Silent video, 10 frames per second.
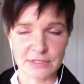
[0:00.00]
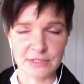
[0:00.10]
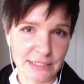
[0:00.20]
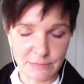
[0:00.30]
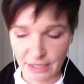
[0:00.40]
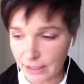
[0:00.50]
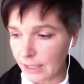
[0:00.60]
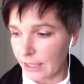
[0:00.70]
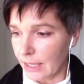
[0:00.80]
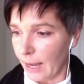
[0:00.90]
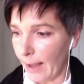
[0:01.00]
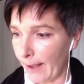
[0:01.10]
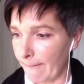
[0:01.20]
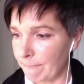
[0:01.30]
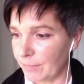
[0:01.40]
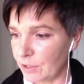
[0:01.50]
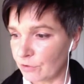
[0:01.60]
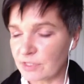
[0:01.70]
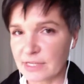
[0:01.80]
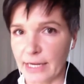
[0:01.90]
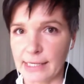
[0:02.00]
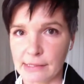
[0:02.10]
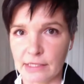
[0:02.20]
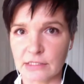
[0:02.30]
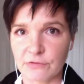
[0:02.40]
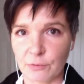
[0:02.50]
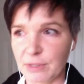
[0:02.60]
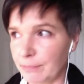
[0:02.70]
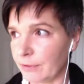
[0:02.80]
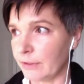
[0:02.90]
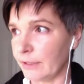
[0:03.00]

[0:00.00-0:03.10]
Um, you're designing things for people in